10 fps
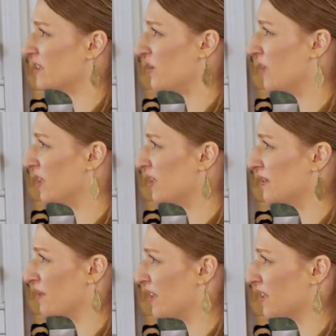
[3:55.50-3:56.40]
don't I need
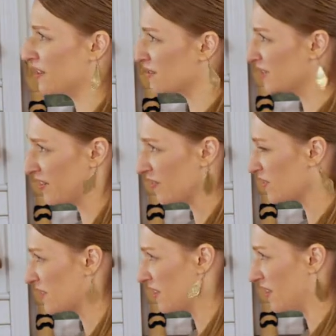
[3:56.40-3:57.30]
some kind of closing if
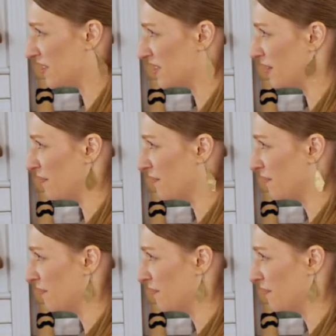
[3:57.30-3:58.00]
this is the last step?